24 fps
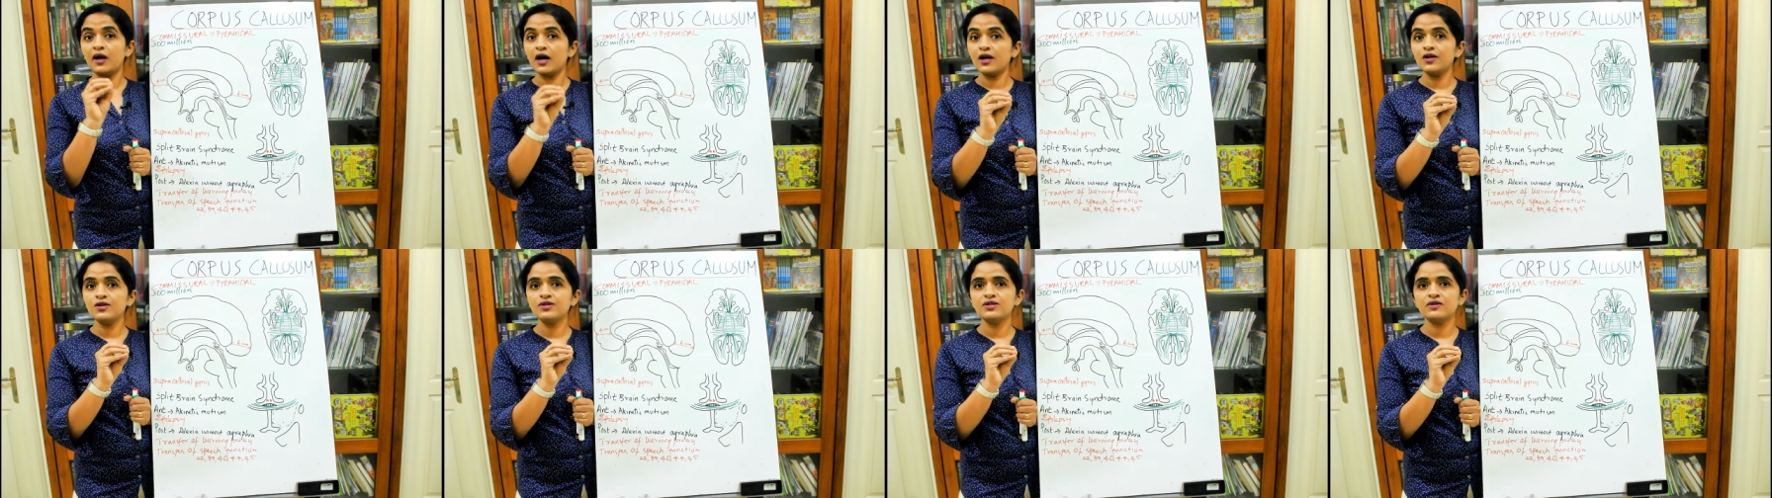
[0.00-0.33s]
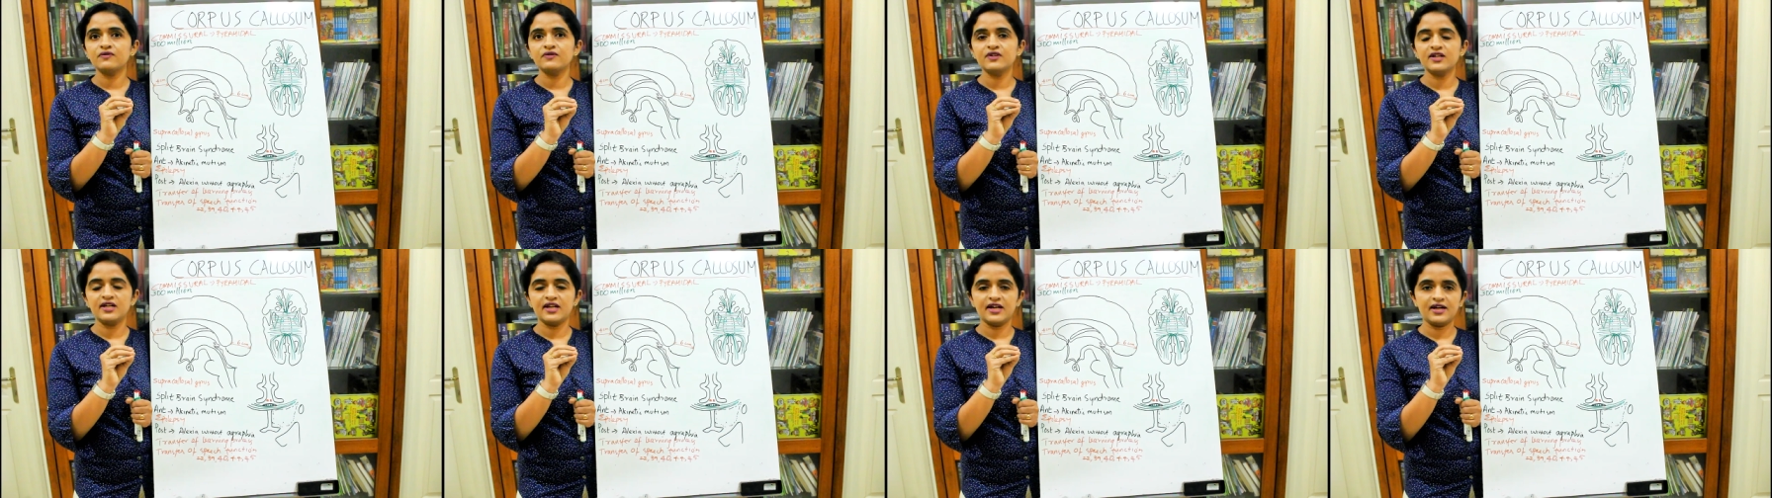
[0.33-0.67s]
parts
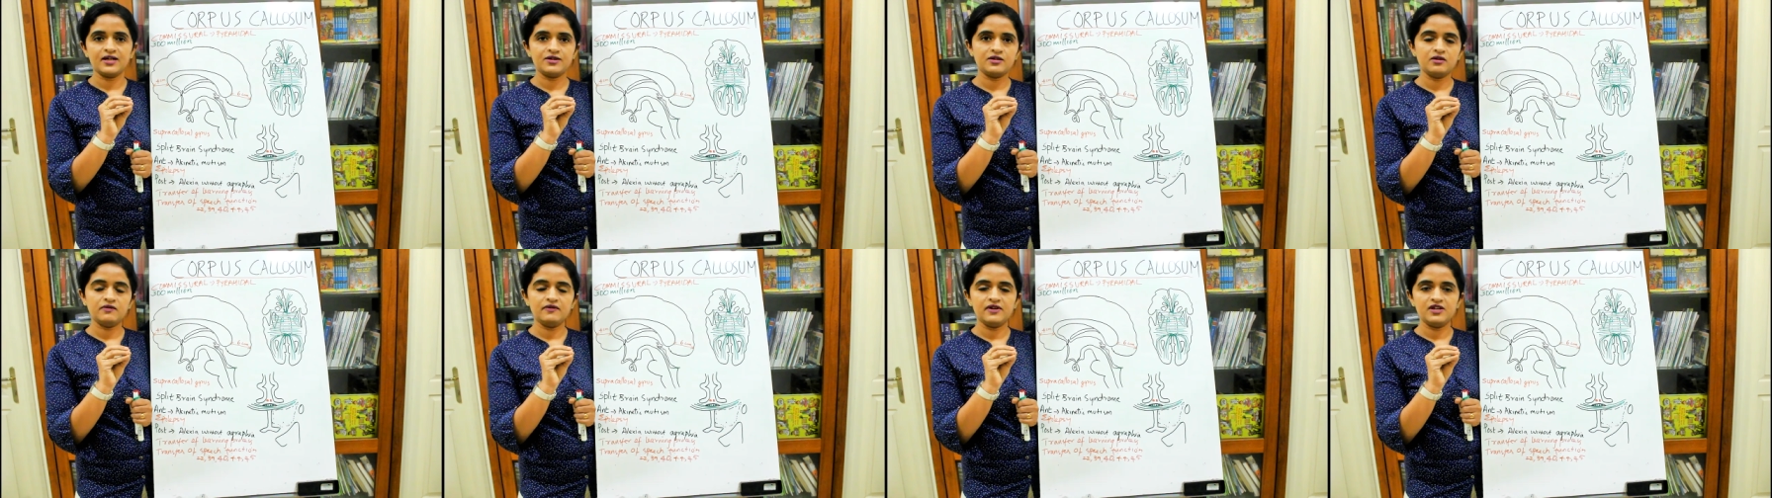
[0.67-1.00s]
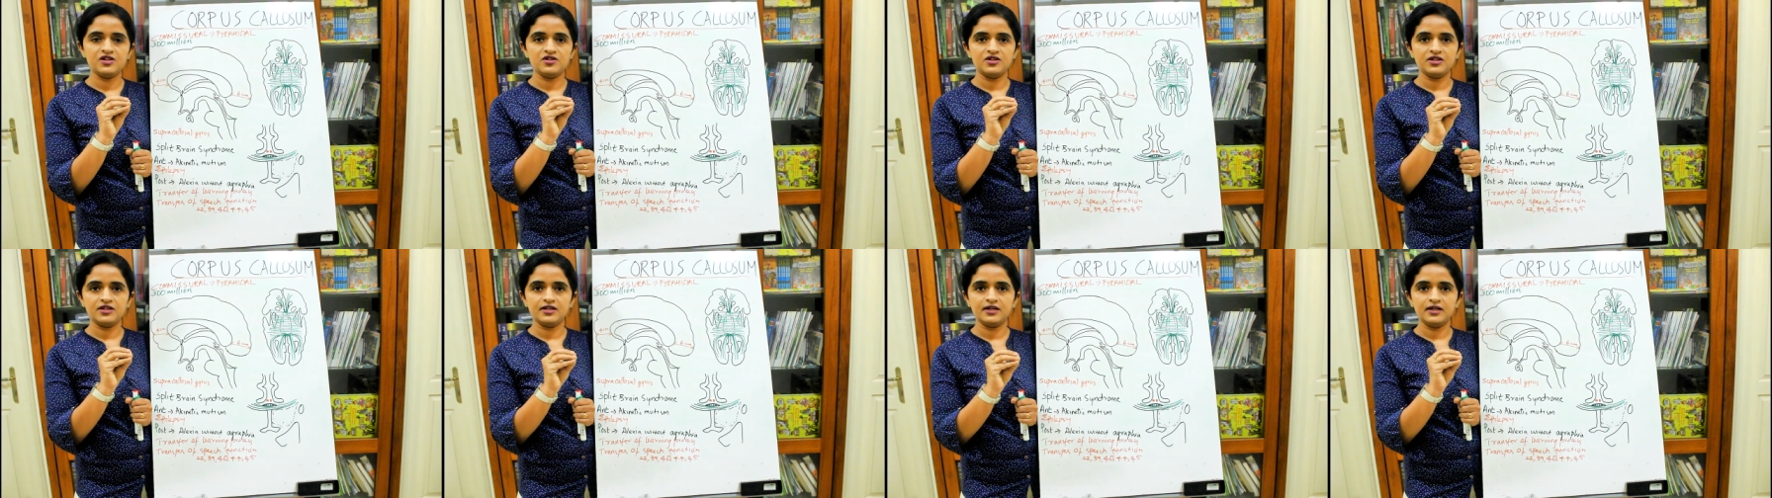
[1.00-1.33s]
of the lateral
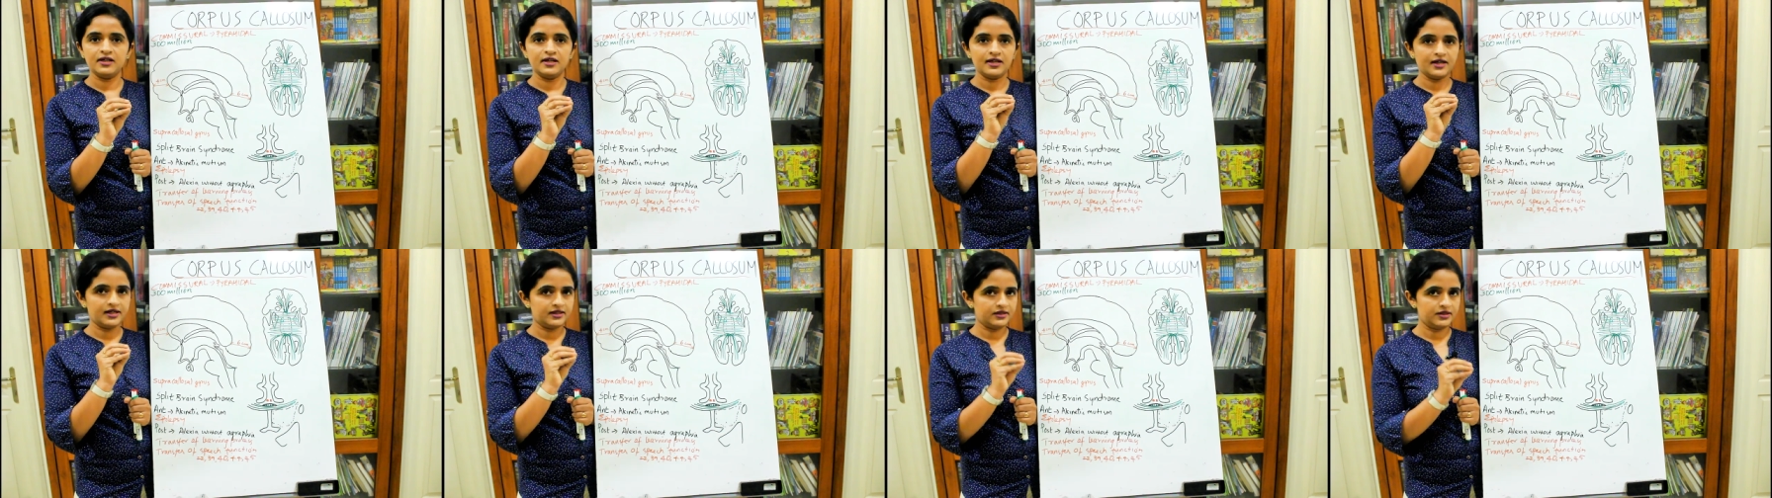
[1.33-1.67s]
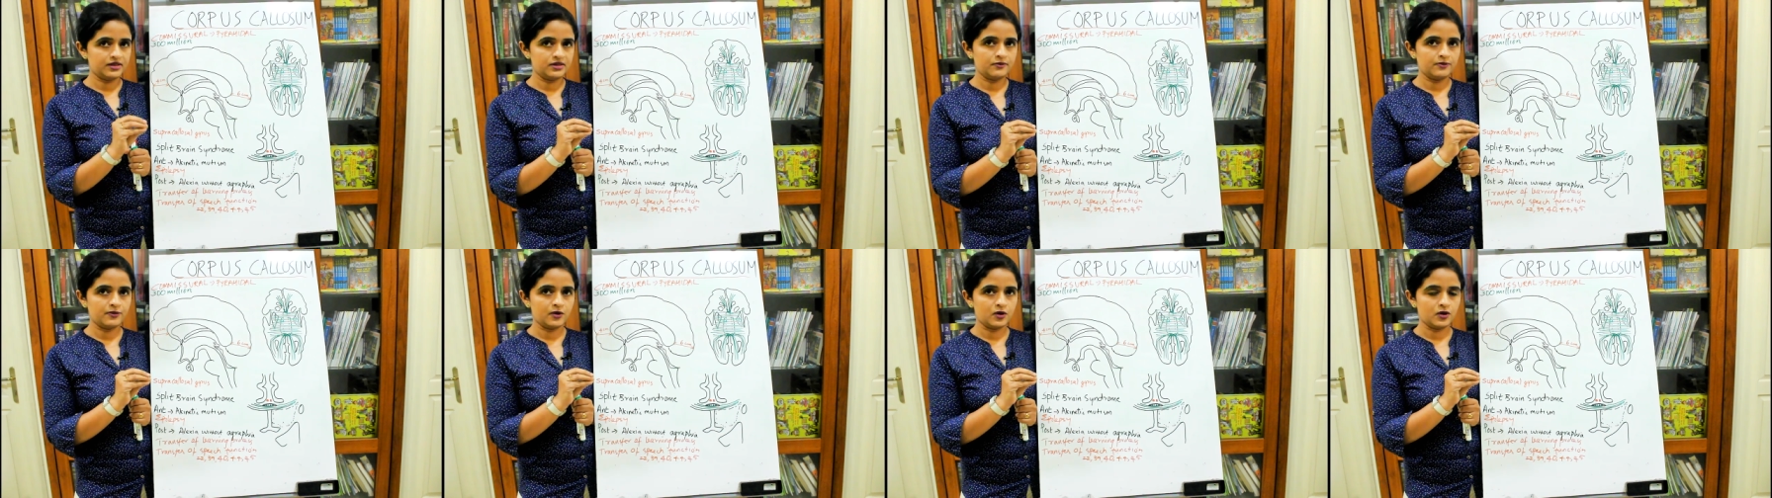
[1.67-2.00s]
ventricle at
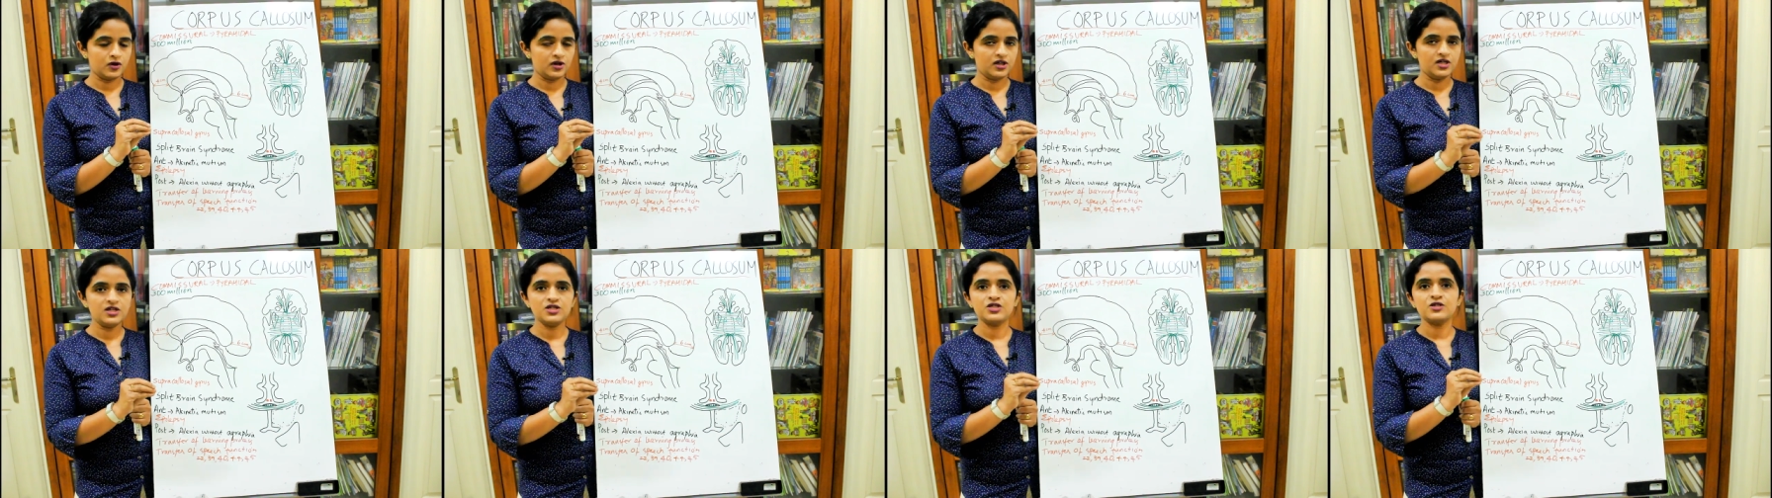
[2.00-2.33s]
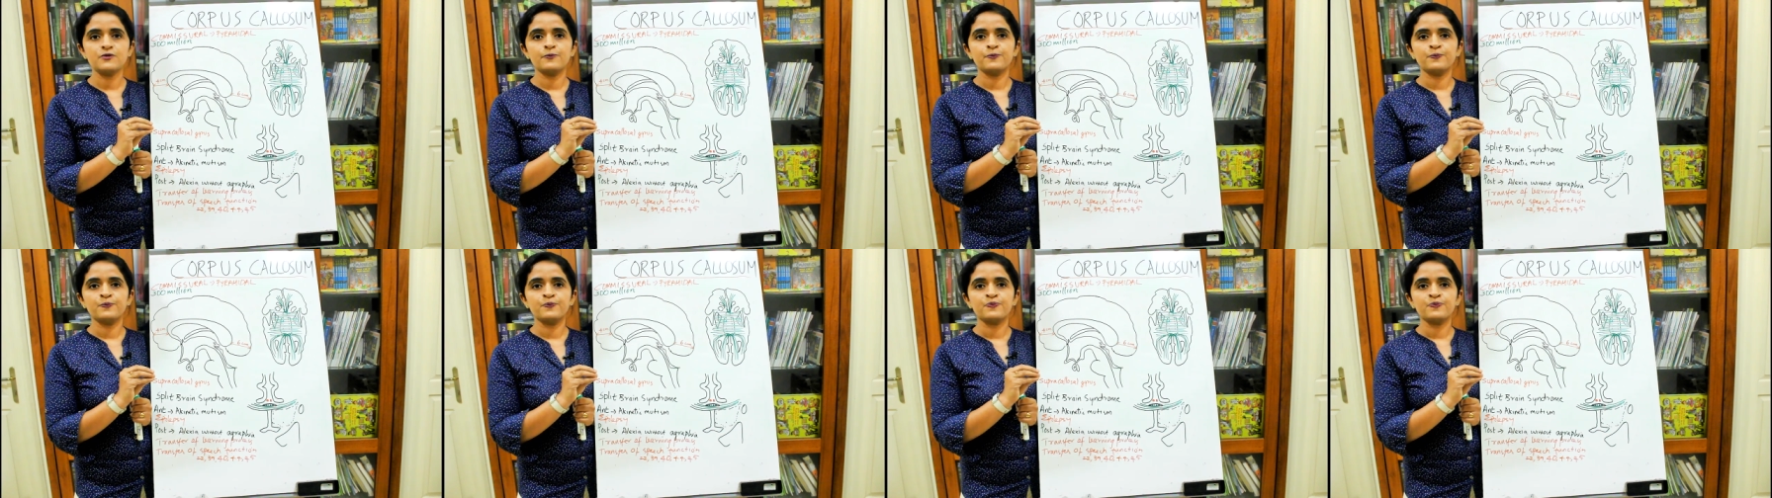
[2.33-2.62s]
this point